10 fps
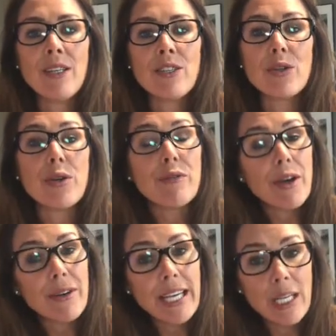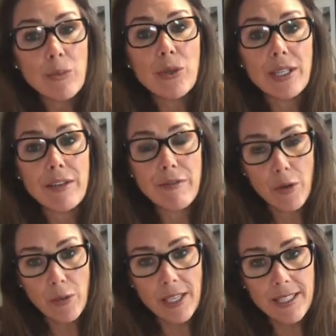So you're very inwardly
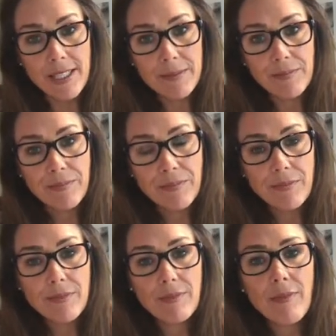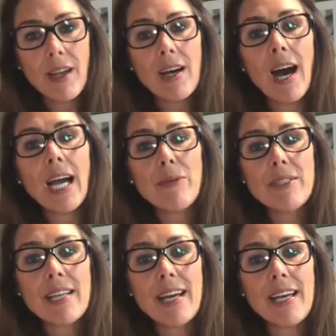focused. I
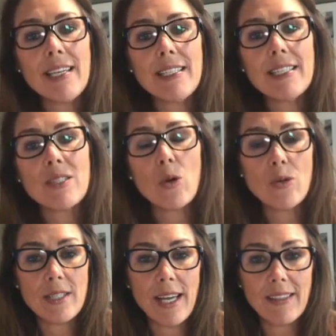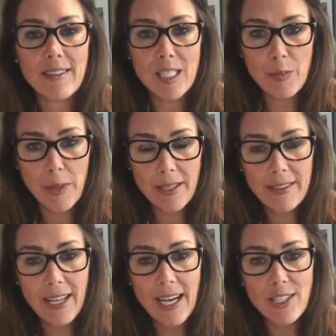was at a SoulCycle spin
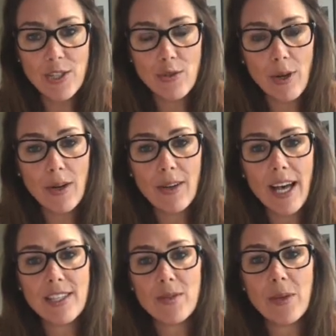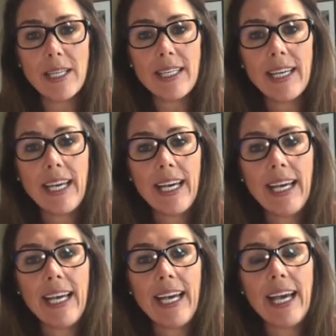class in Toronto last week,
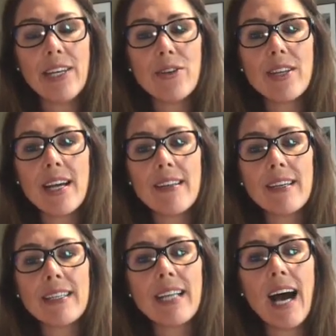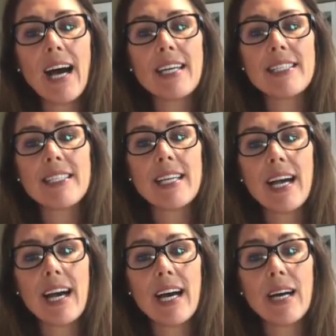and near the end of the class,
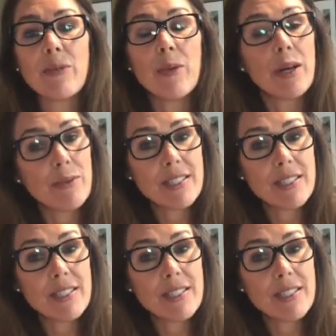when it